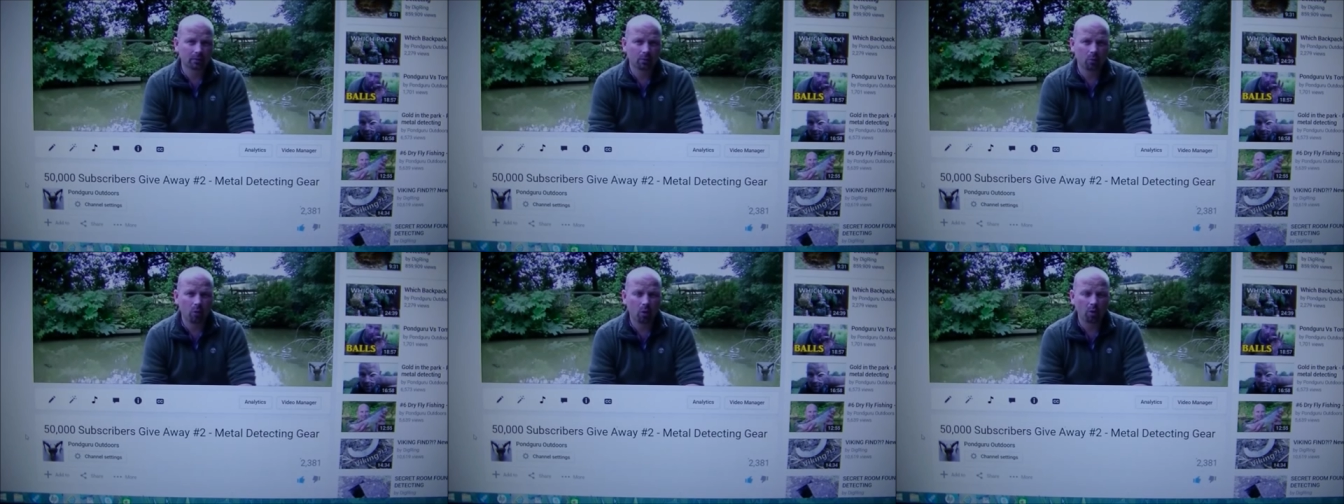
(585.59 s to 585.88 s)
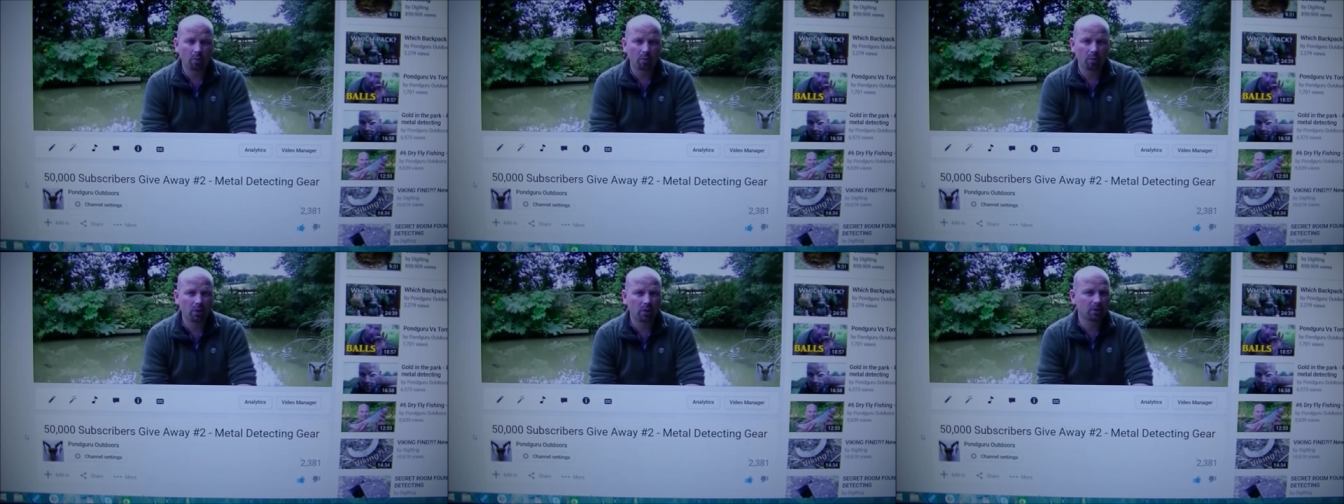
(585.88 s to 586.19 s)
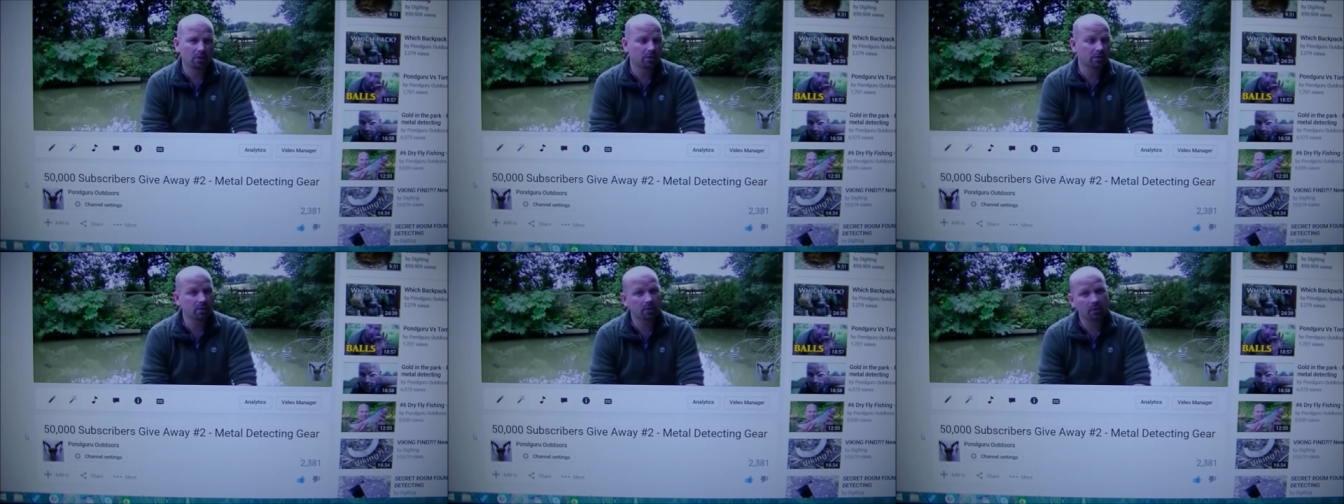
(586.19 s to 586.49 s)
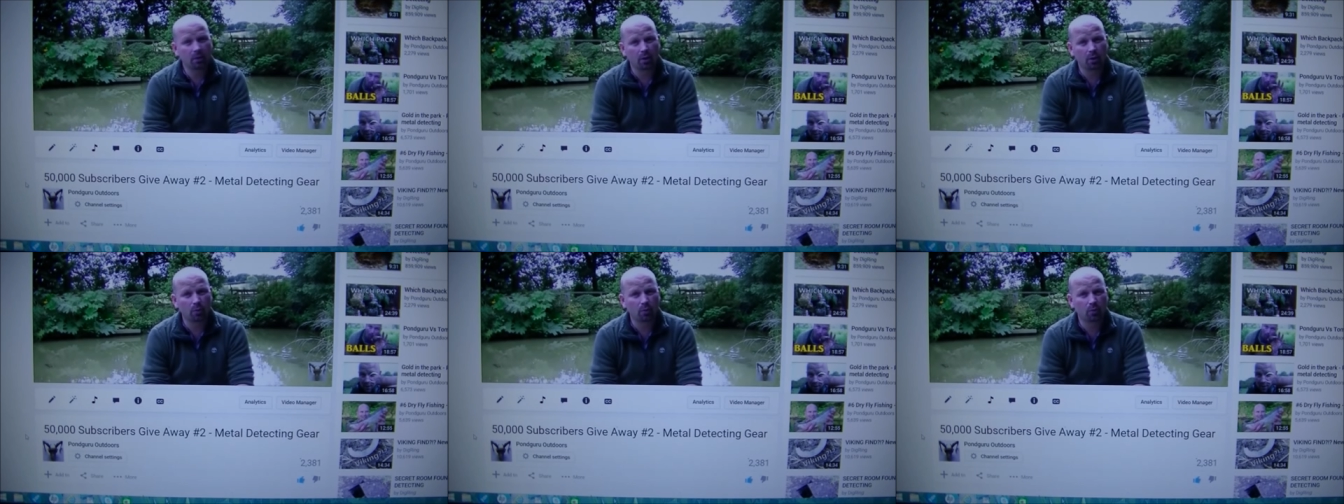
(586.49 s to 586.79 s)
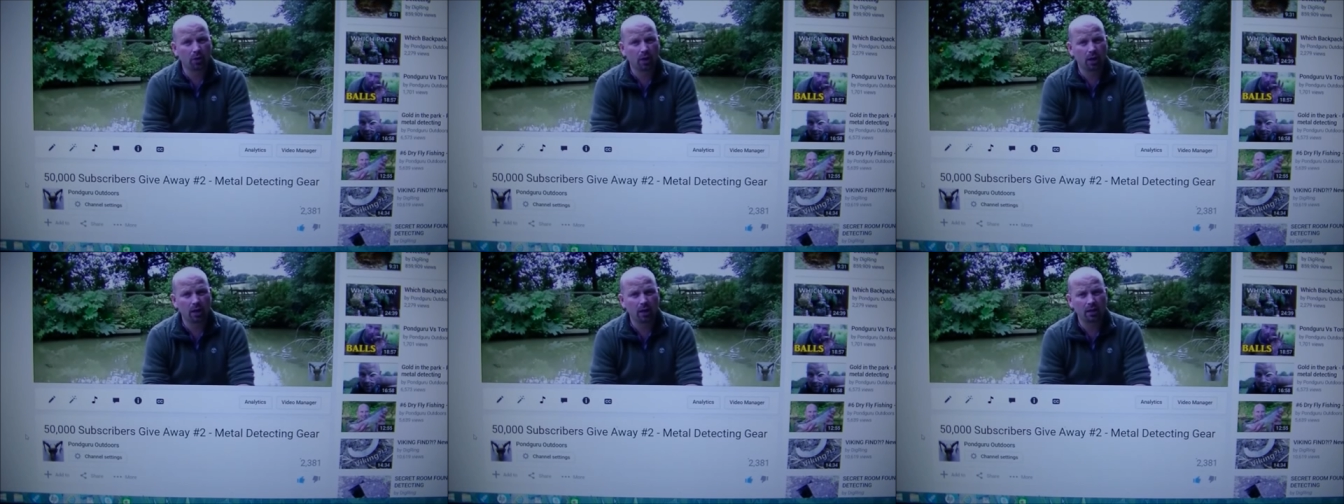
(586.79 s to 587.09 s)
because my
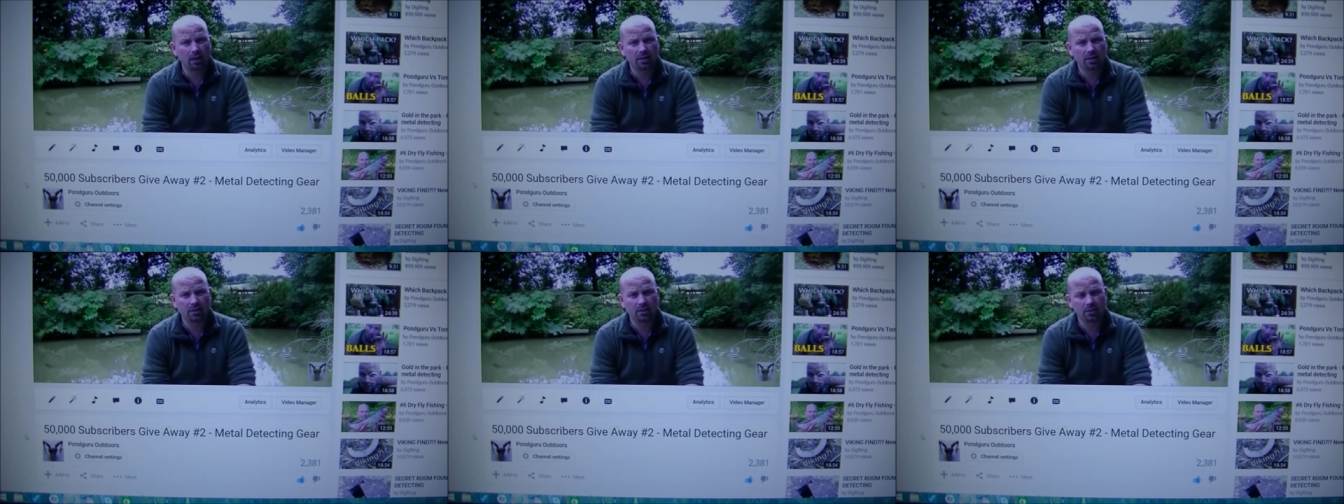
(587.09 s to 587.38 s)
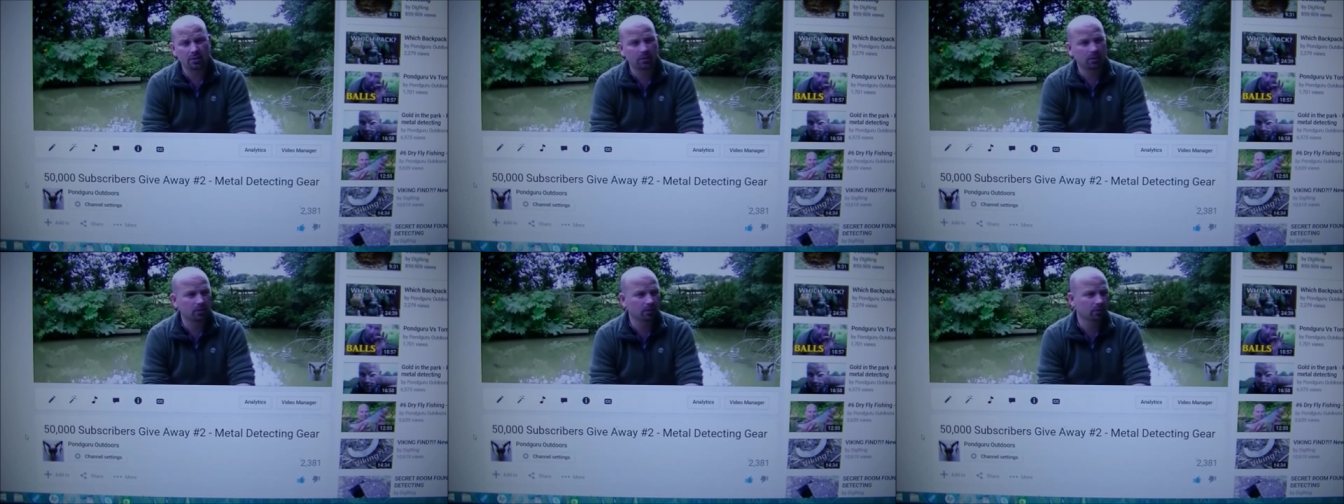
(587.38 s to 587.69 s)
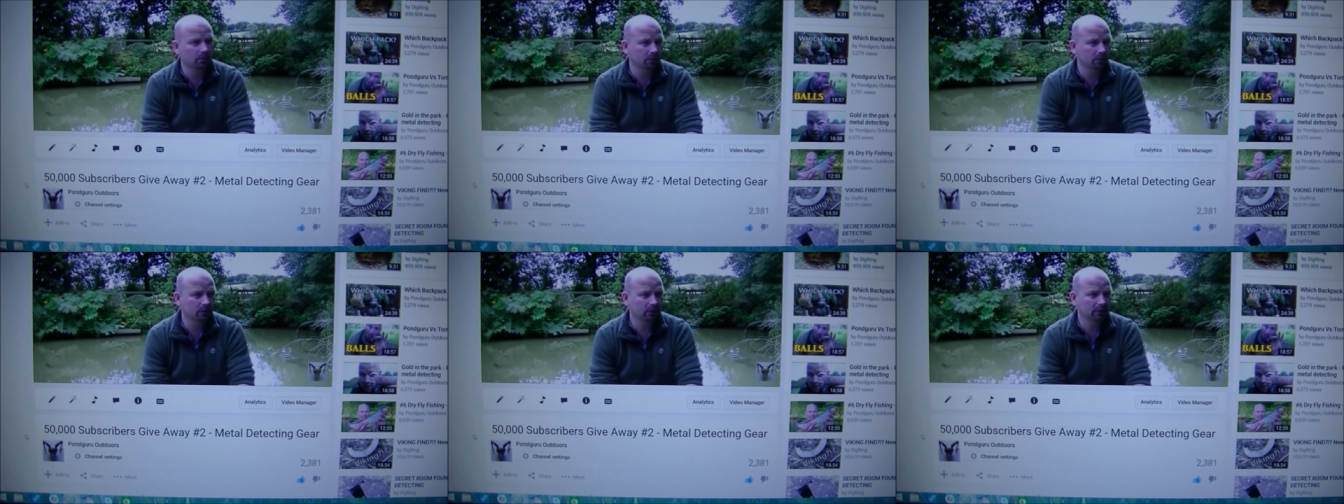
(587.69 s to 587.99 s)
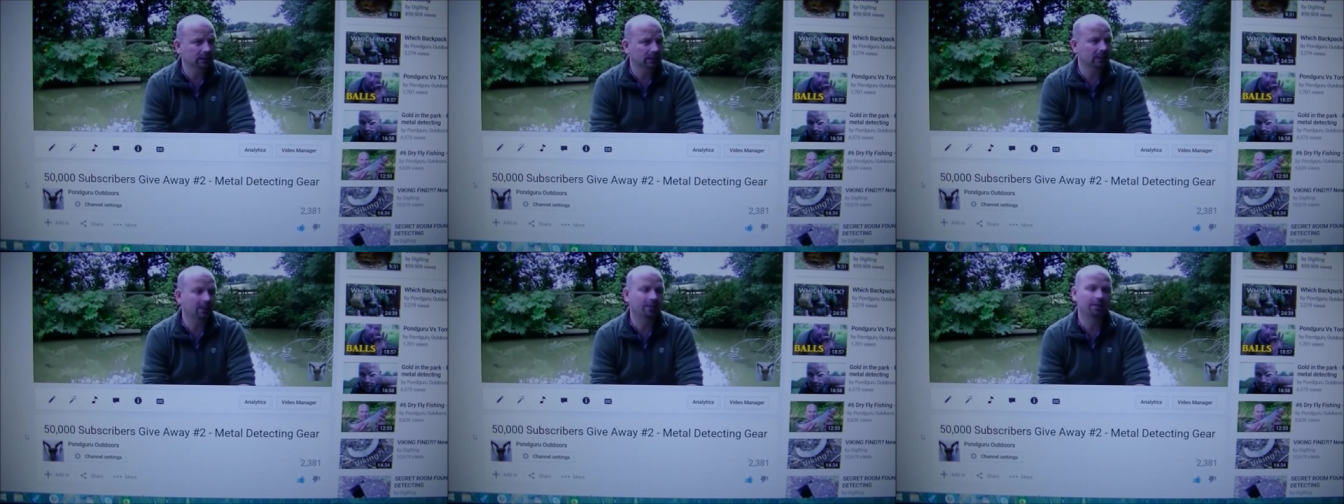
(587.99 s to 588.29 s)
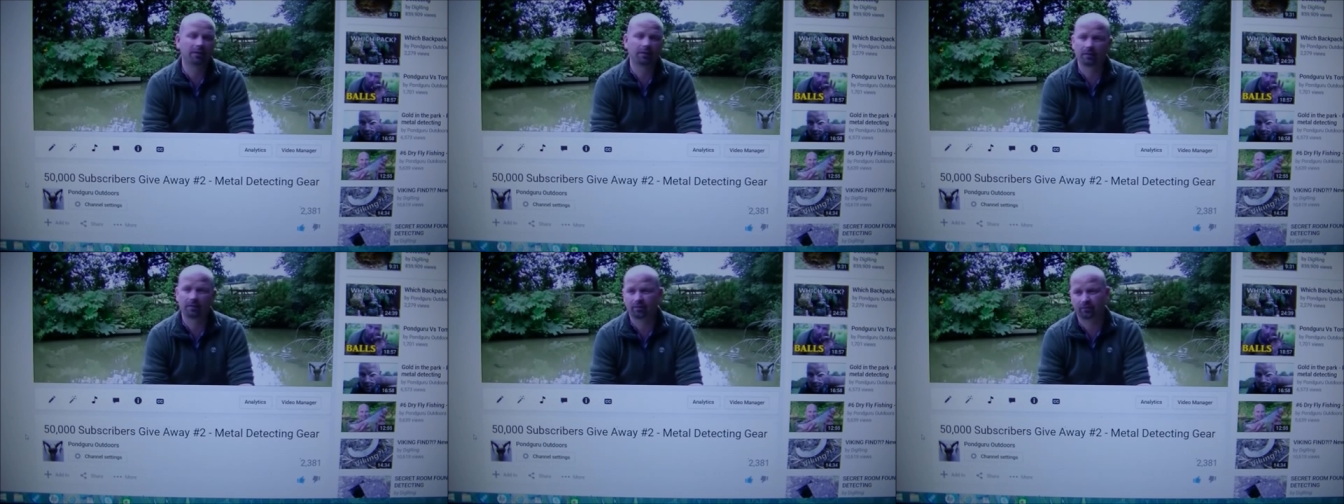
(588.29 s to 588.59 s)
comment system is still
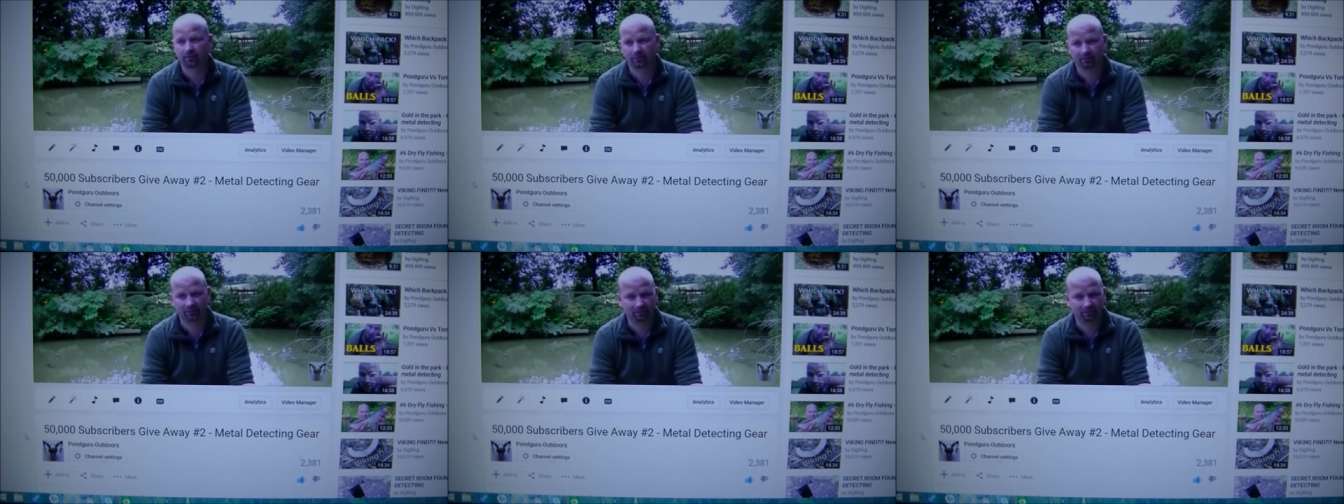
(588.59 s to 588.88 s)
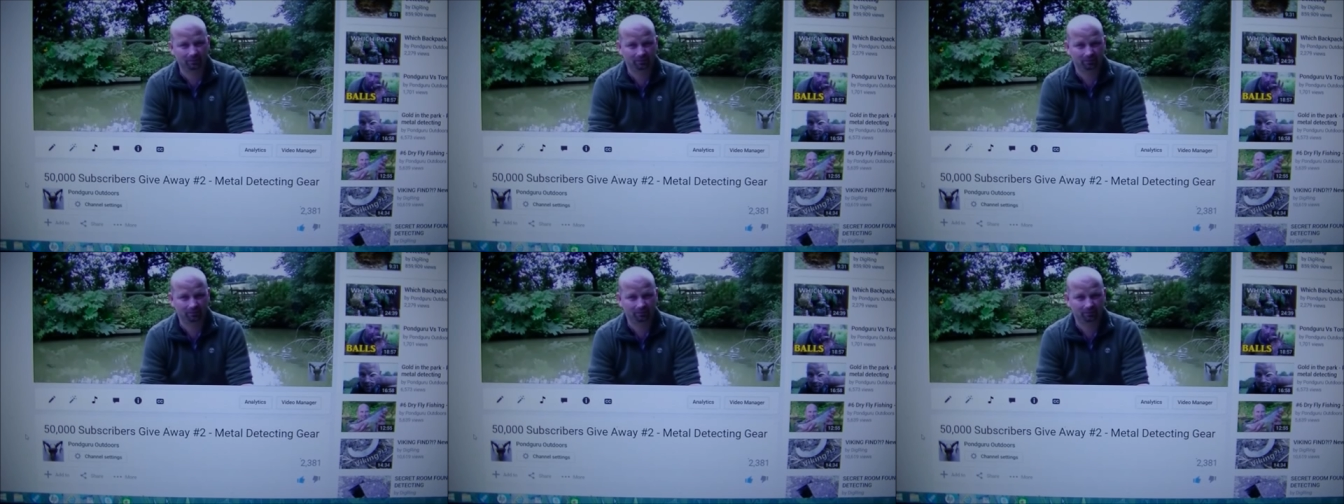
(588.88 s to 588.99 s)
messed up